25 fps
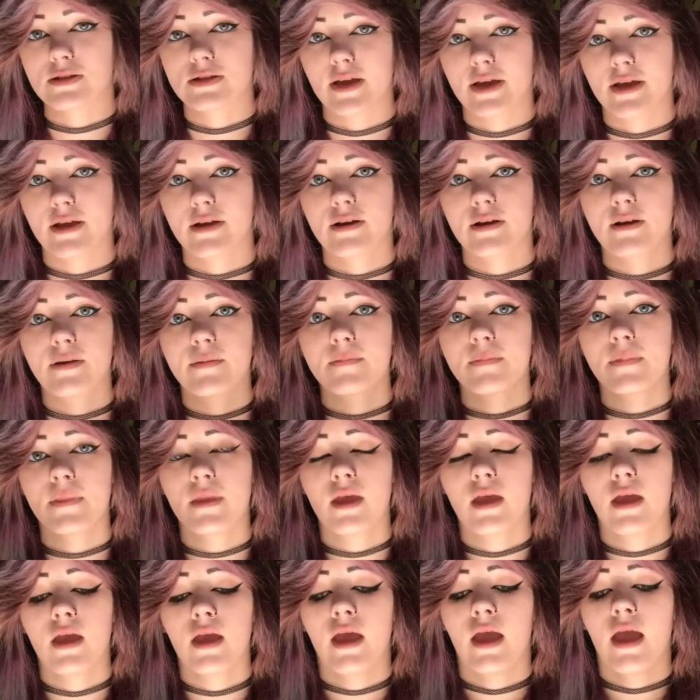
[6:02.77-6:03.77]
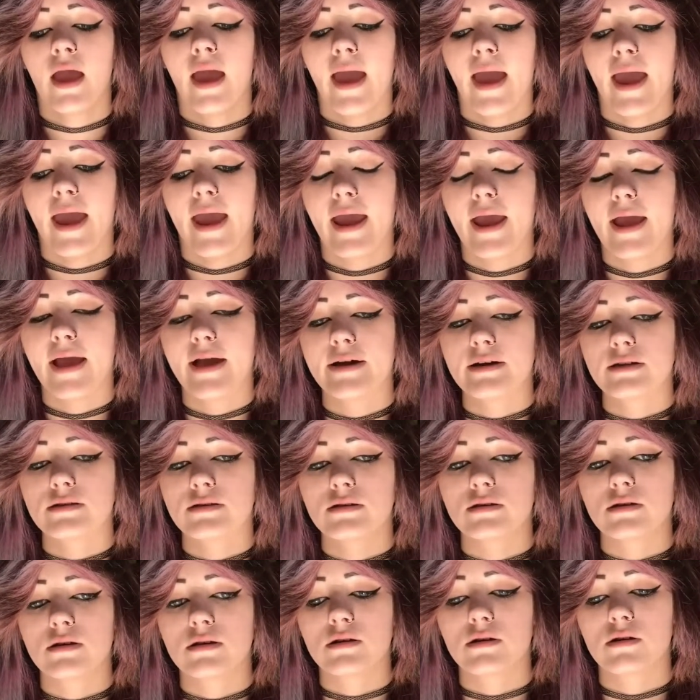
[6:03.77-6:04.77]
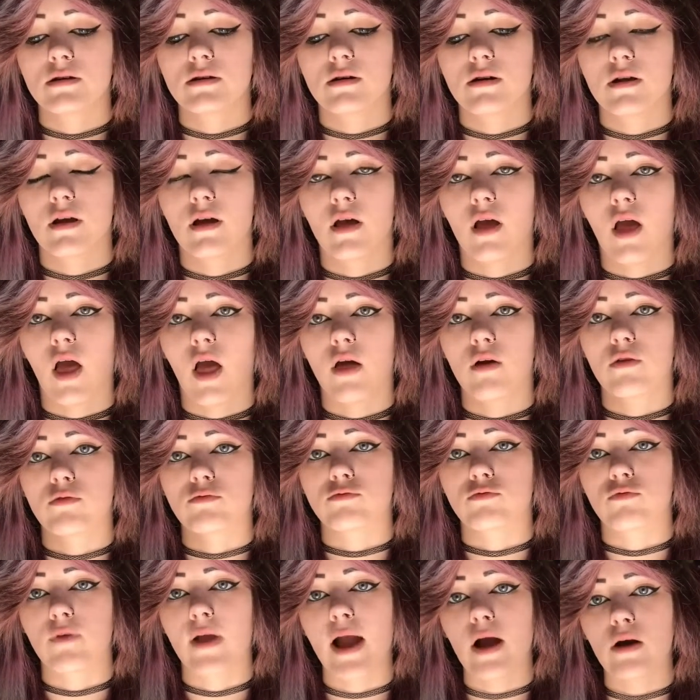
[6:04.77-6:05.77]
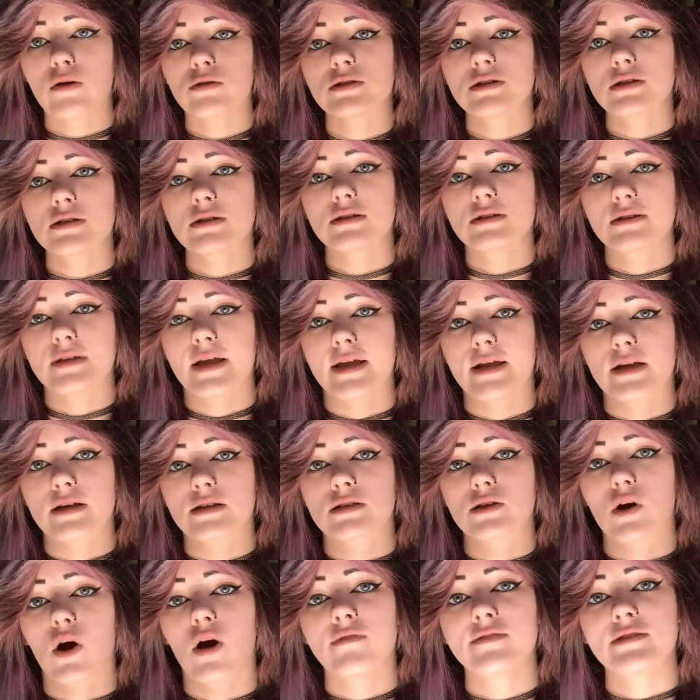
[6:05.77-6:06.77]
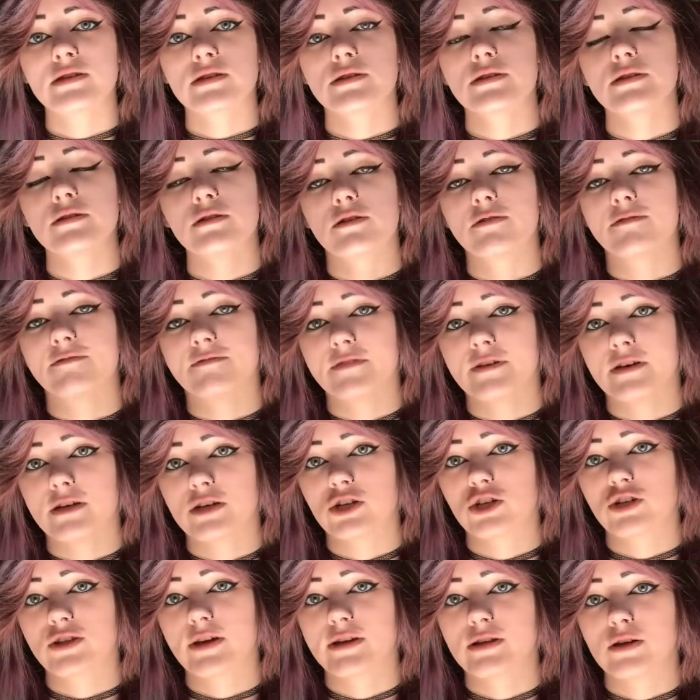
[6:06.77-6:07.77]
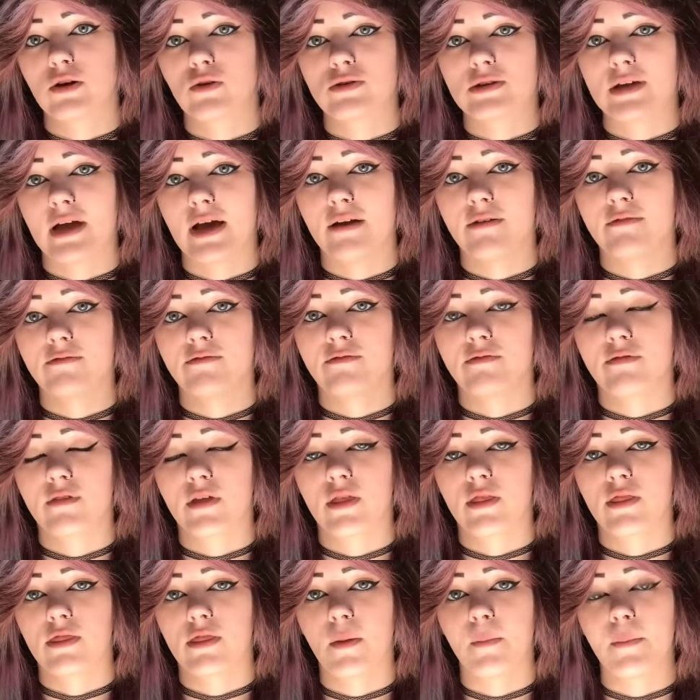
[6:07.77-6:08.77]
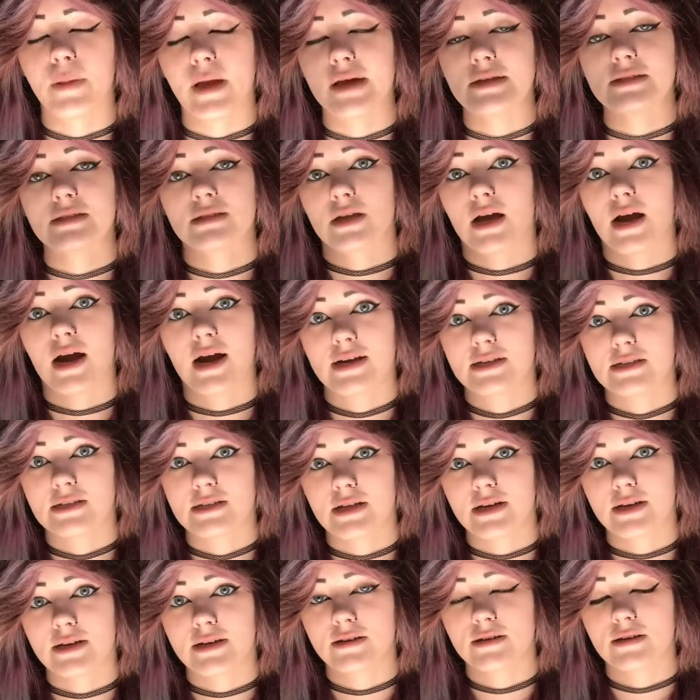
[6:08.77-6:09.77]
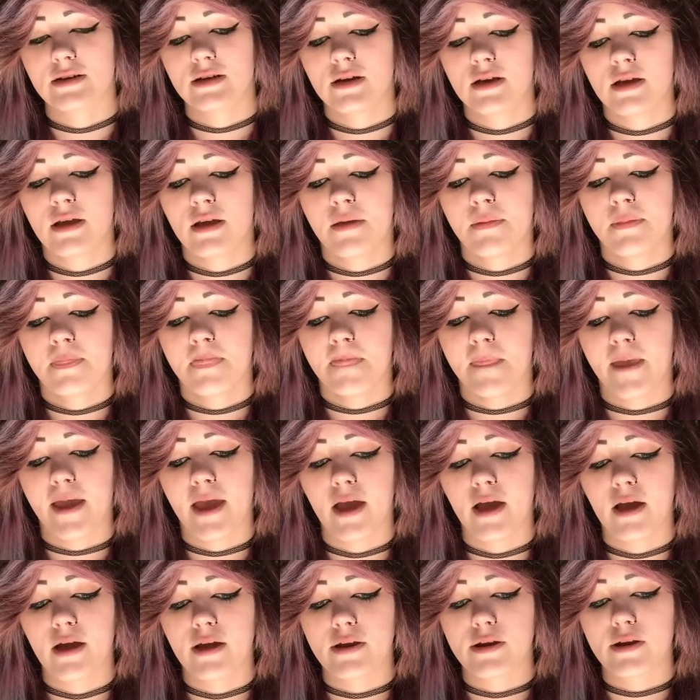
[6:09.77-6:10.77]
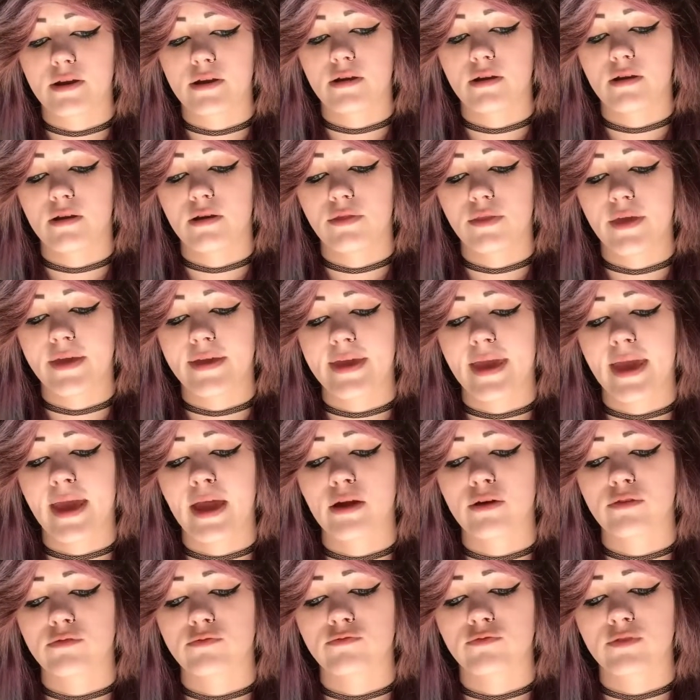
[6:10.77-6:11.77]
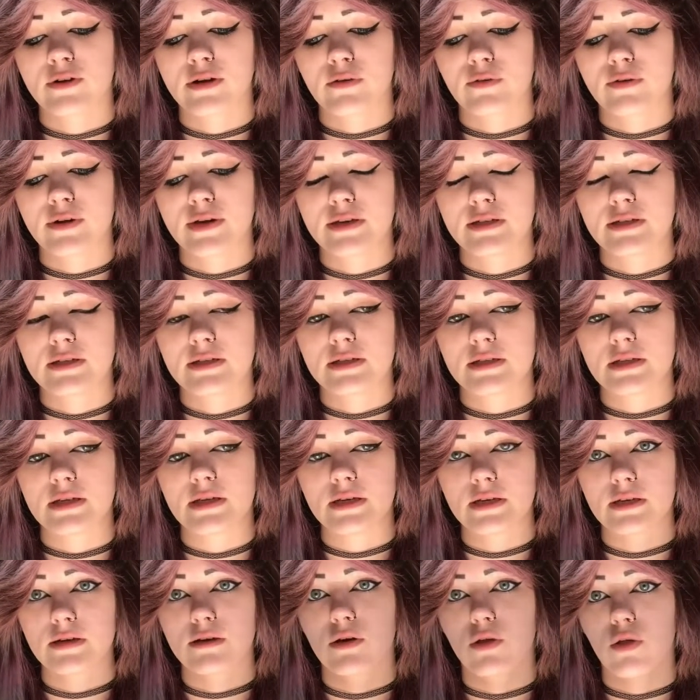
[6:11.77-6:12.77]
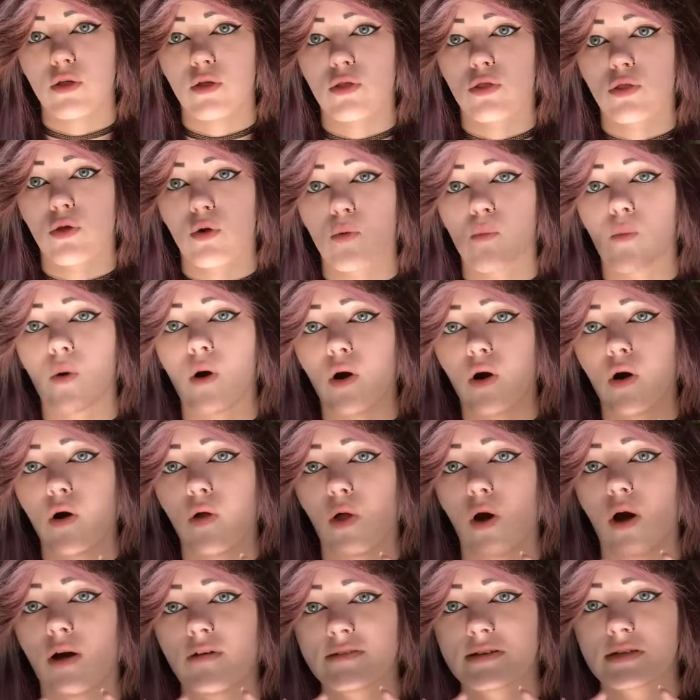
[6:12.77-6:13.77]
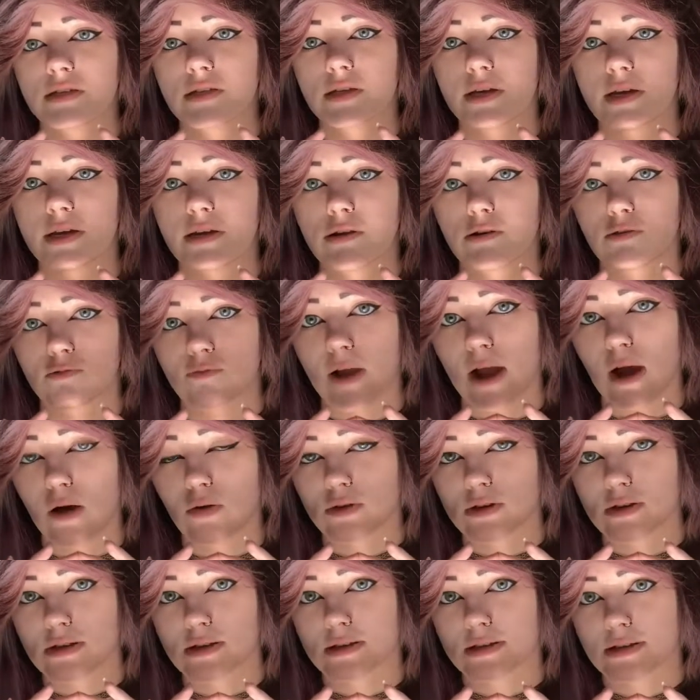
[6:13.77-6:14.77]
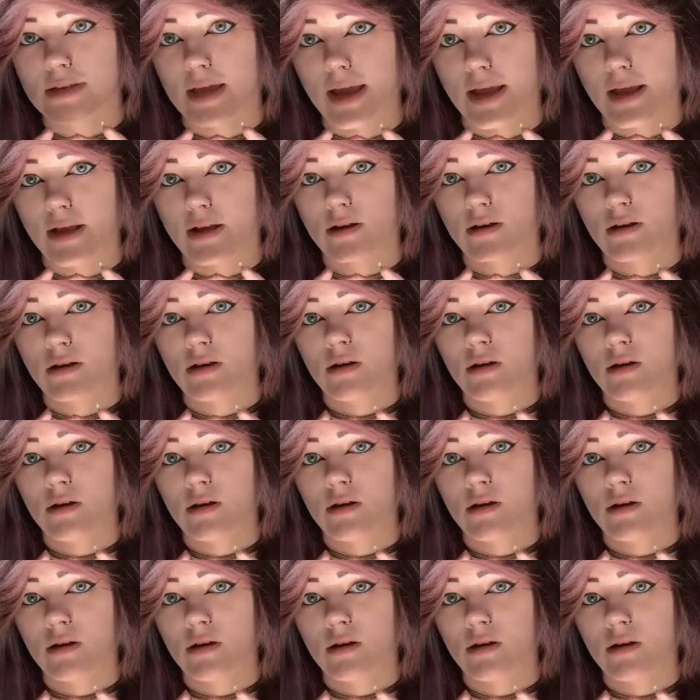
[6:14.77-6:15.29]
tank. And rounded tanks, obviously they're fish. They don't have the best eyesight, and they can't really see the wall obviously in a rounded tank.